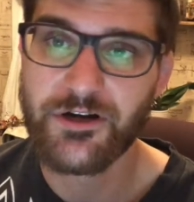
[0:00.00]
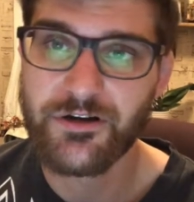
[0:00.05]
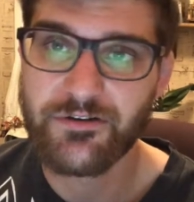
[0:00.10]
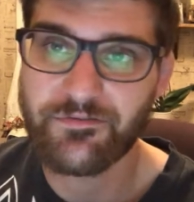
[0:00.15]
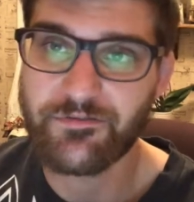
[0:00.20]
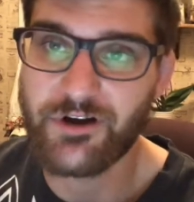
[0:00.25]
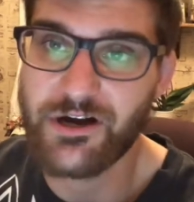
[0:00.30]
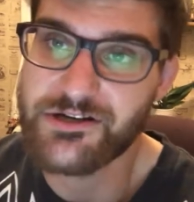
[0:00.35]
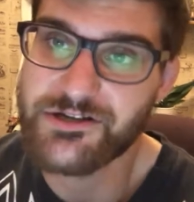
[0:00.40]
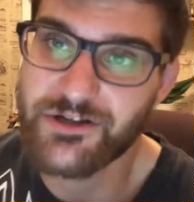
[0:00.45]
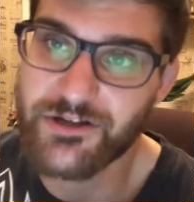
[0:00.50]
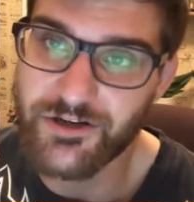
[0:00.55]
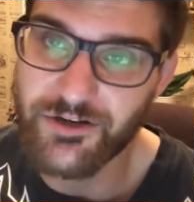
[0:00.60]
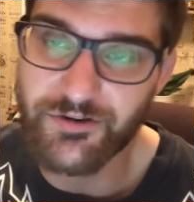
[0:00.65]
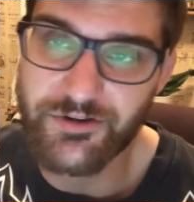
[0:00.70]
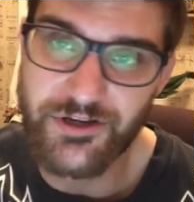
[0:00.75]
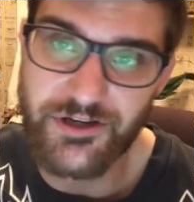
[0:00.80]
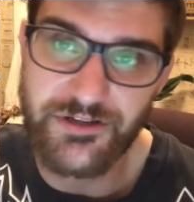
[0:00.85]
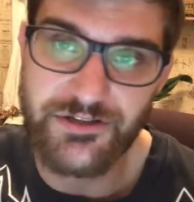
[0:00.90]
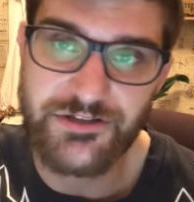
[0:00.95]
fresh,
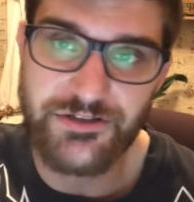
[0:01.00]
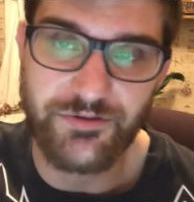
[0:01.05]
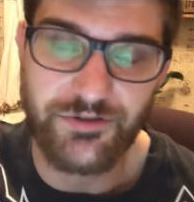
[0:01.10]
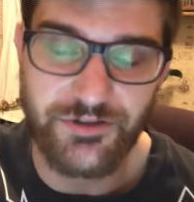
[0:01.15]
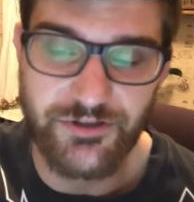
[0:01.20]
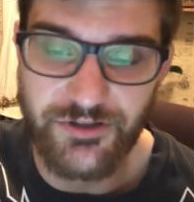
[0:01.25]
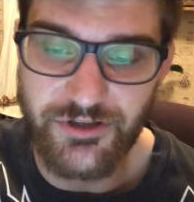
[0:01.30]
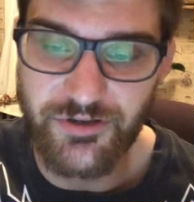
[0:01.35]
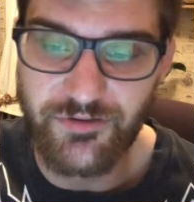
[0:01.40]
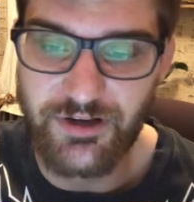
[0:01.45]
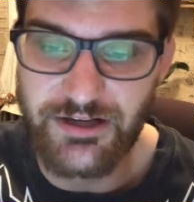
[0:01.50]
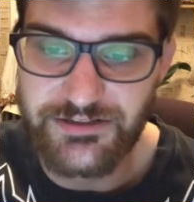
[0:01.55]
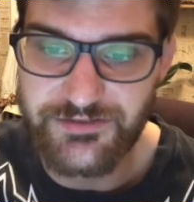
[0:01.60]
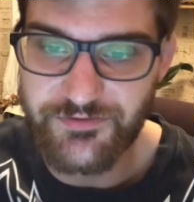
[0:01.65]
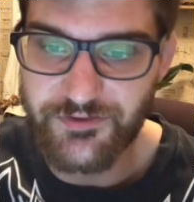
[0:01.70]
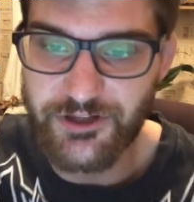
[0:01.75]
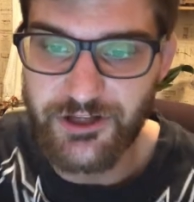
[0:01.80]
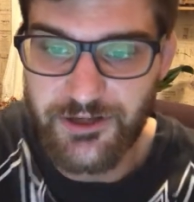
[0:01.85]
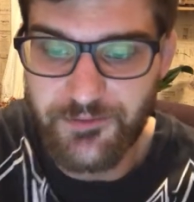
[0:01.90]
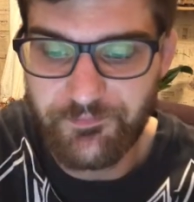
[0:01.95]
hungry. She looked good her last
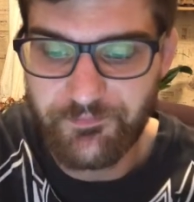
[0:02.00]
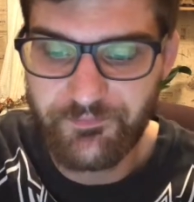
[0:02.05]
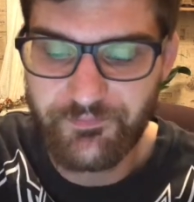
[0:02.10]
fight.